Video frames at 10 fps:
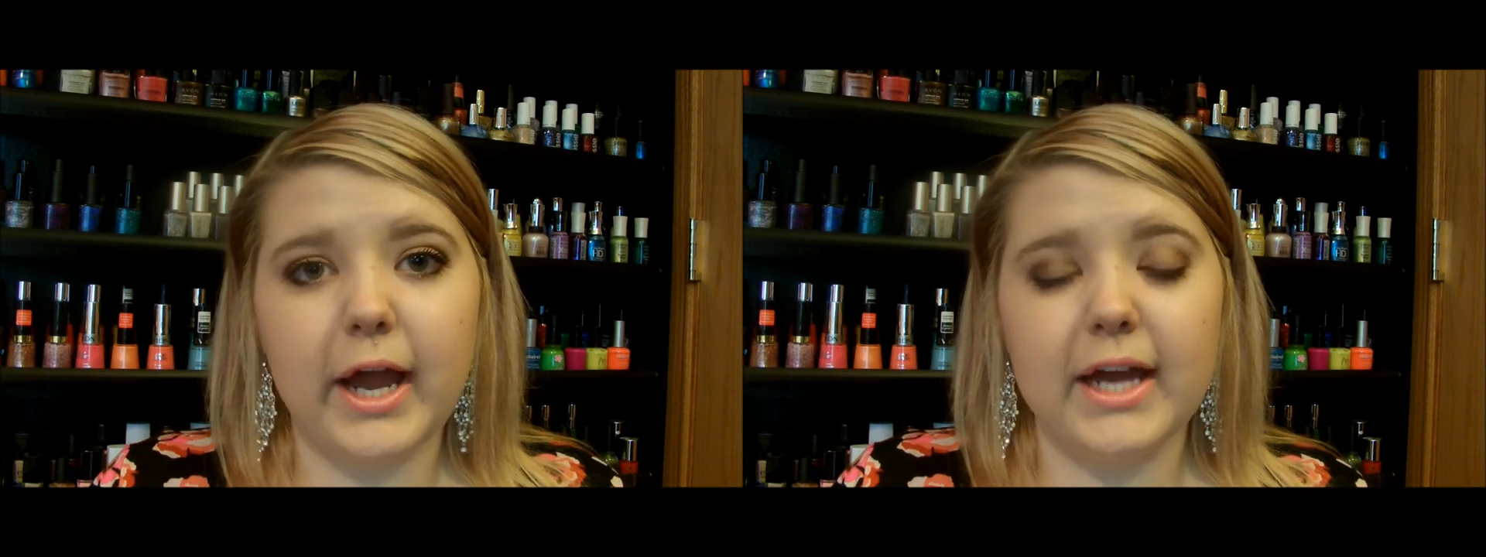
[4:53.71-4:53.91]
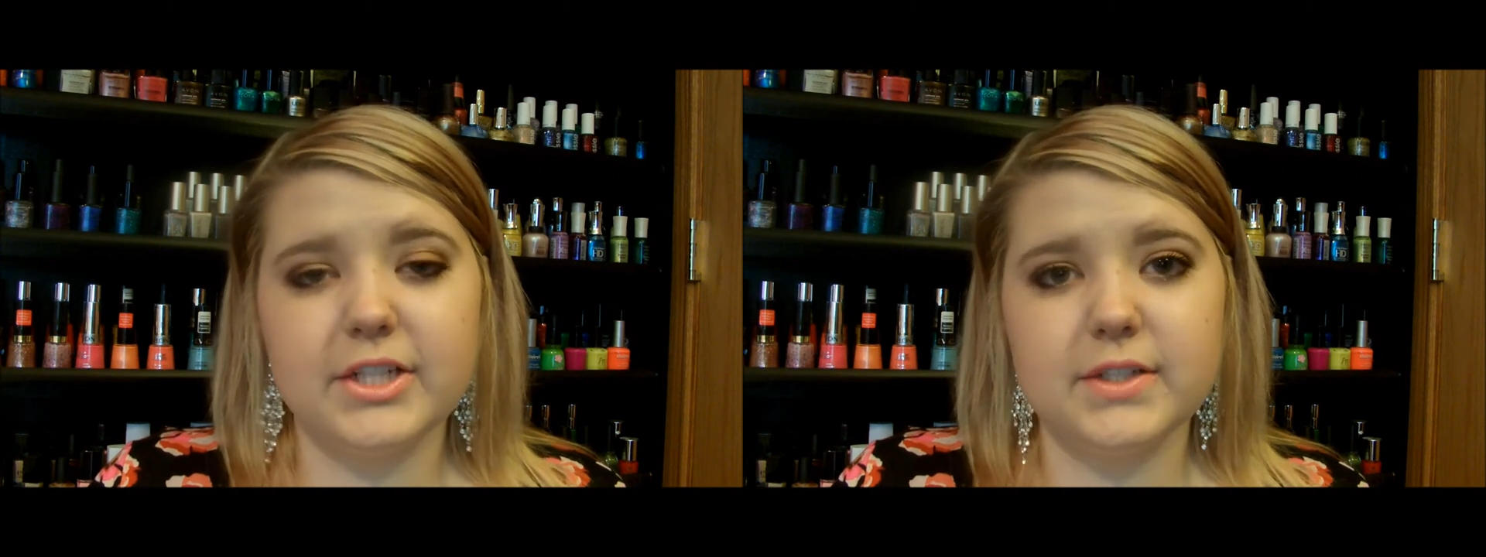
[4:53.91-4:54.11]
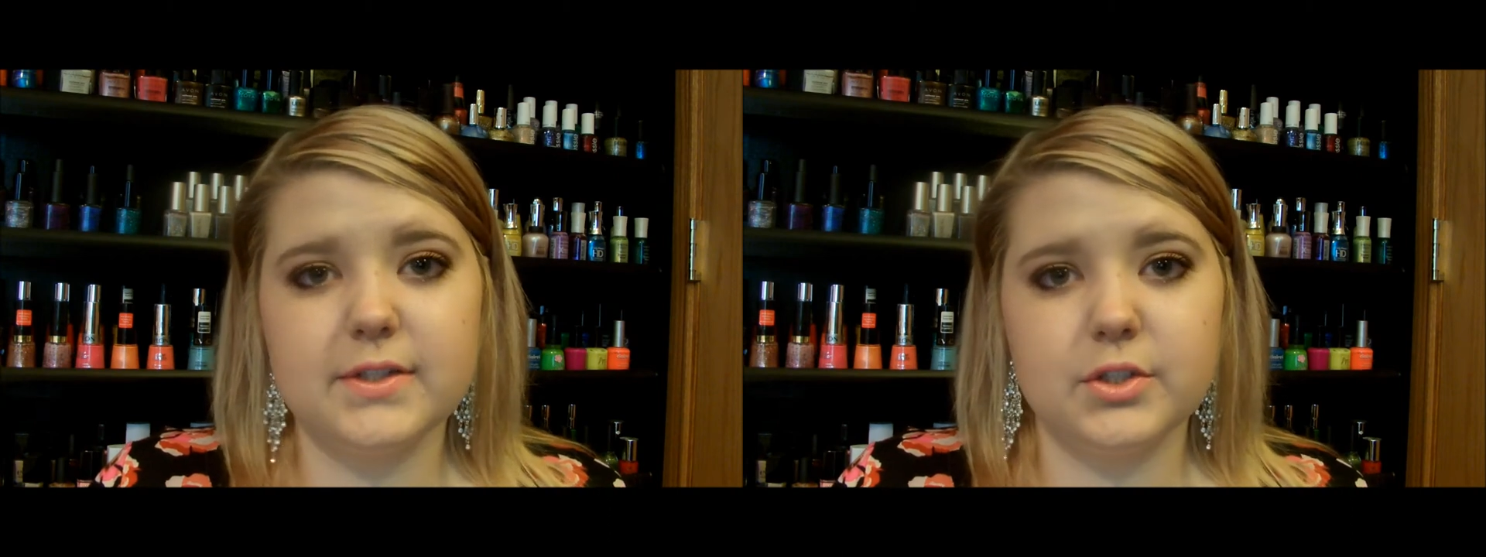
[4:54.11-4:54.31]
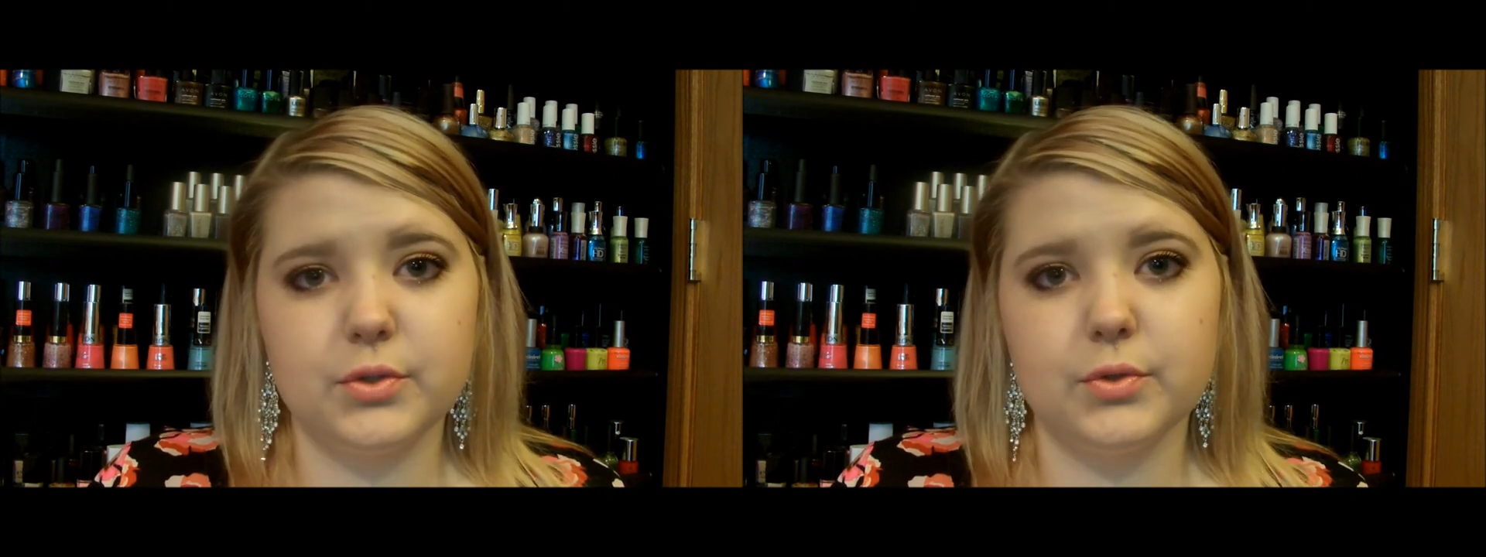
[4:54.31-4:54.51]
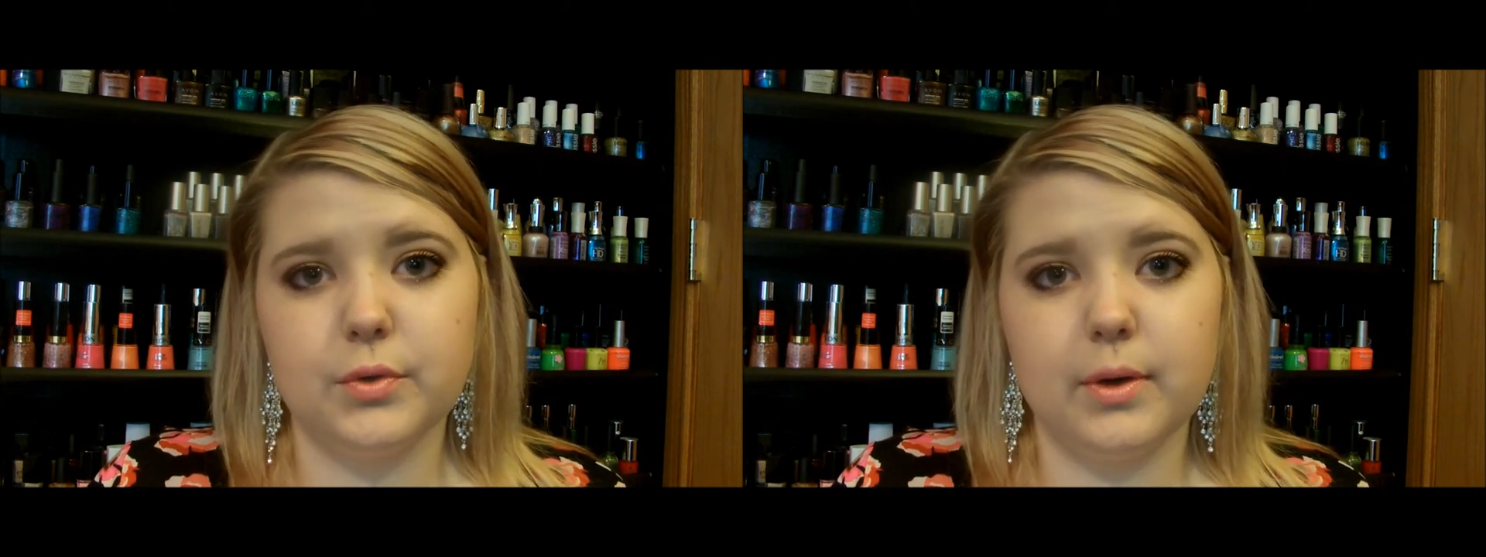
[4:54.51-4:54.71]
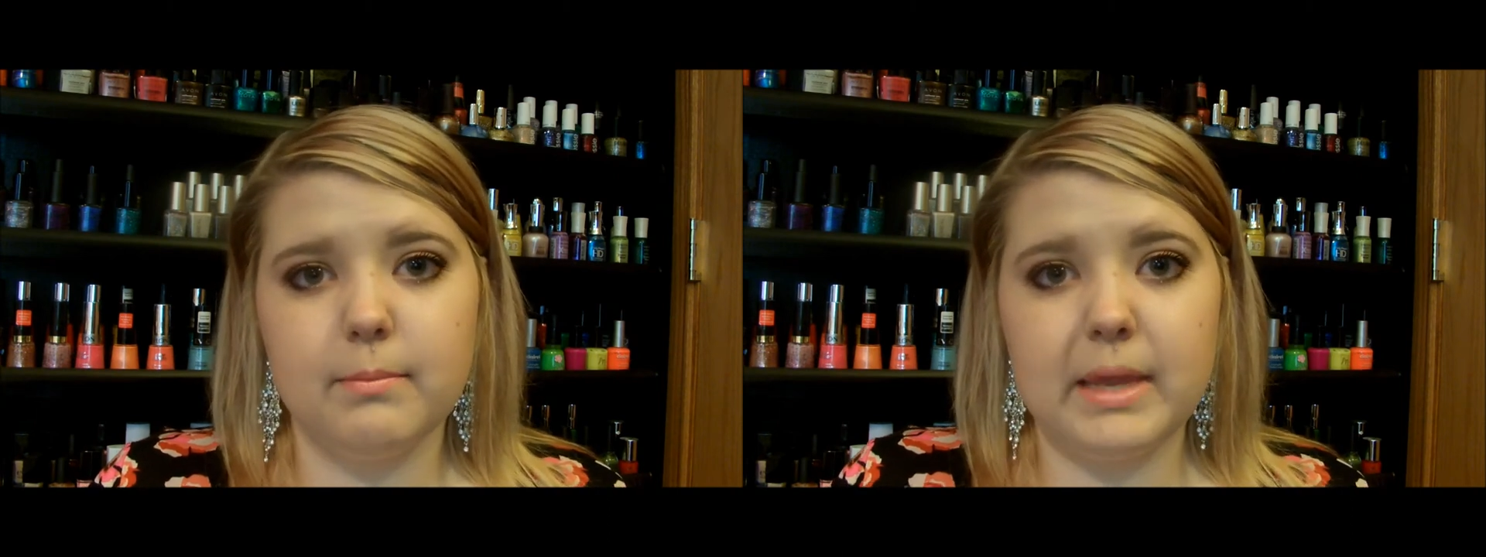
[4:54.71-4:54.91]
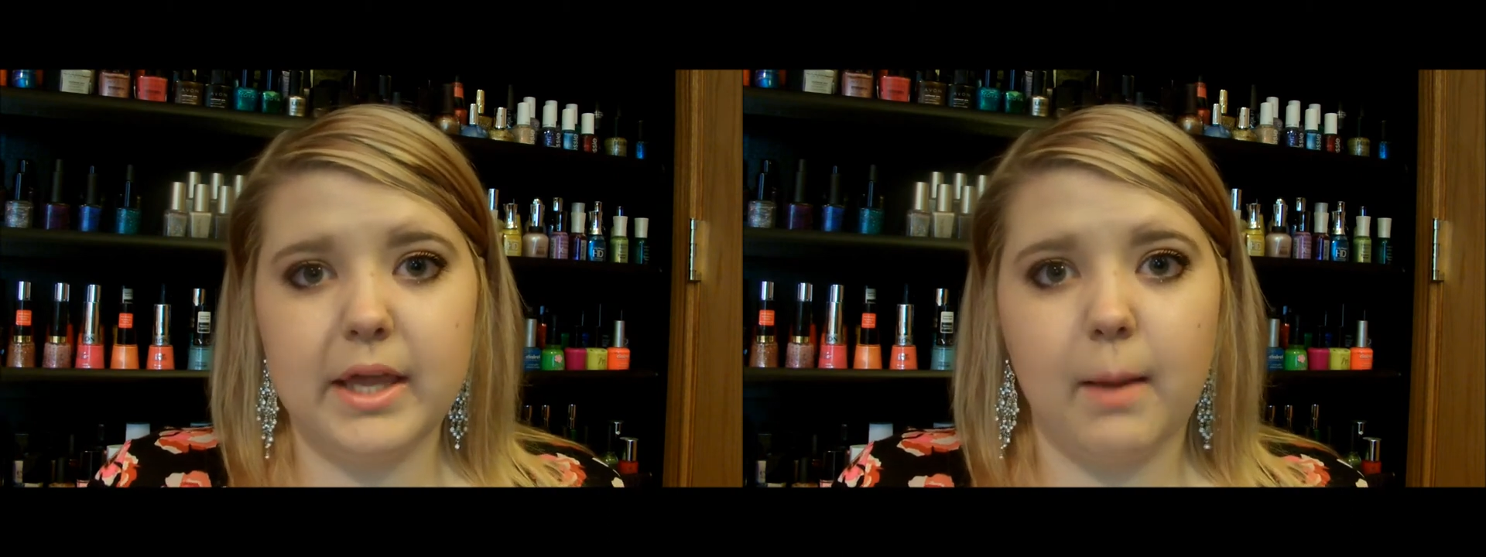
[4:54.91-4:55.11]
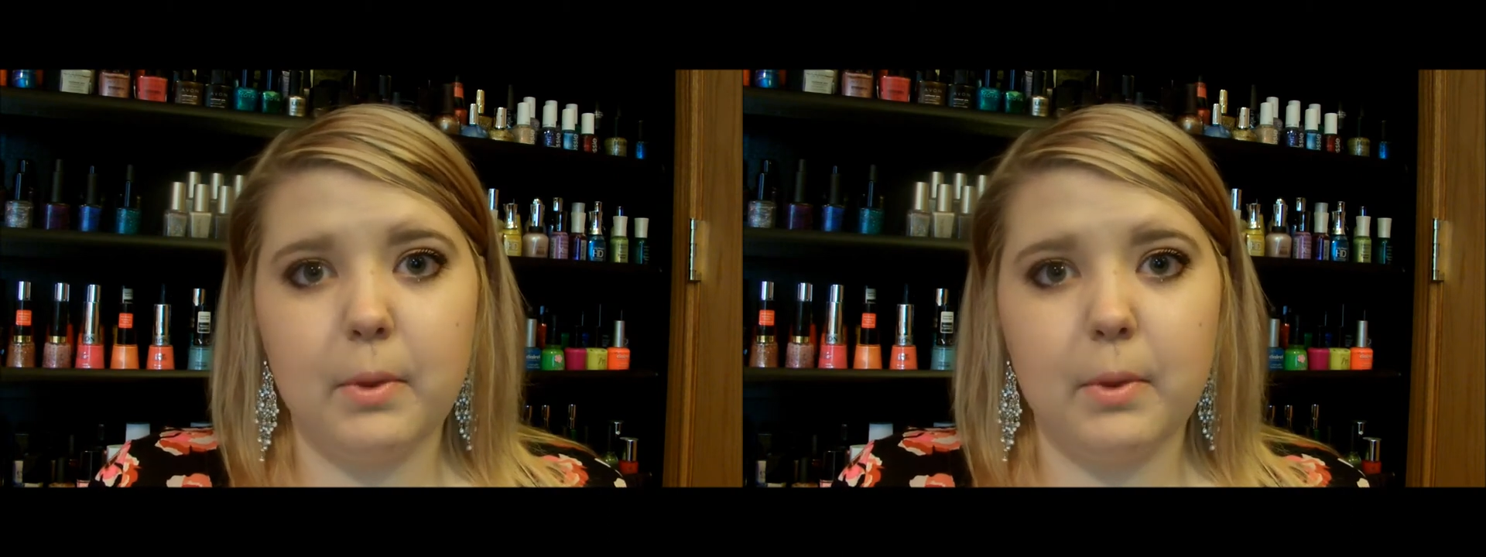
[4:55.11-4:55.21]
I just do makeup